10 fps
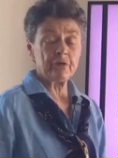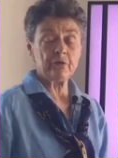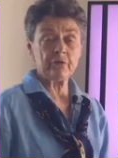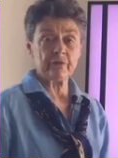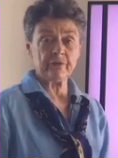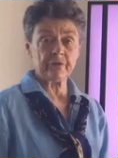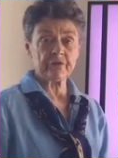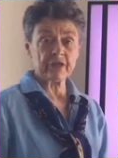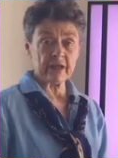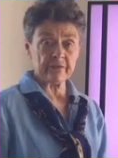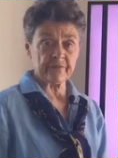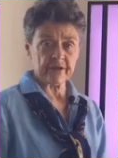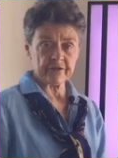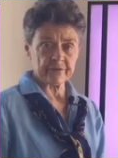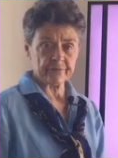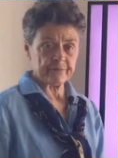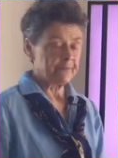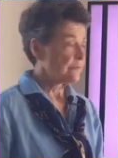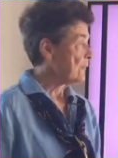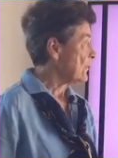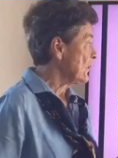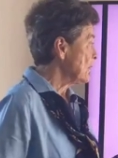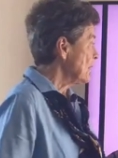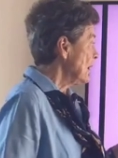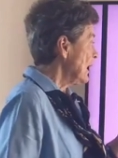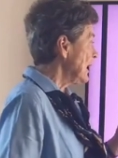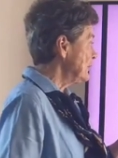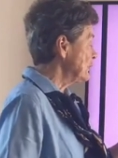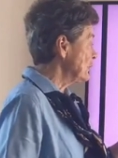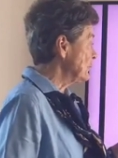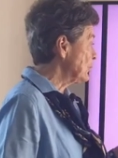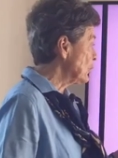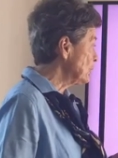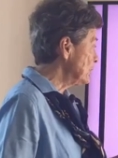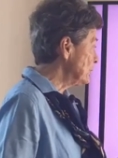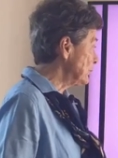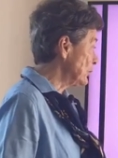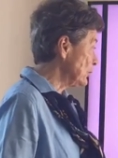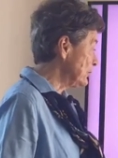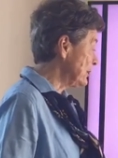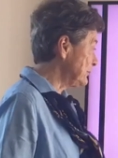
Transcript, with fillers: due to adverse side effects. I took pro, pro,